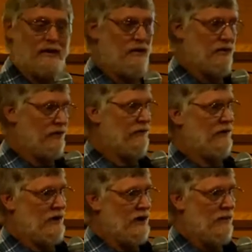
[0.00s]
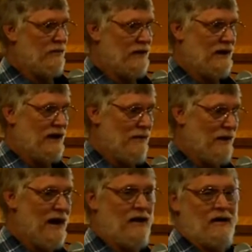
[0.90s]
he was over in Europe and he came
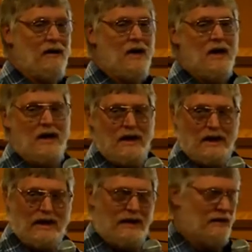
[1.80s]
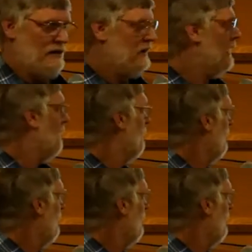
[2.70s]
back. And um,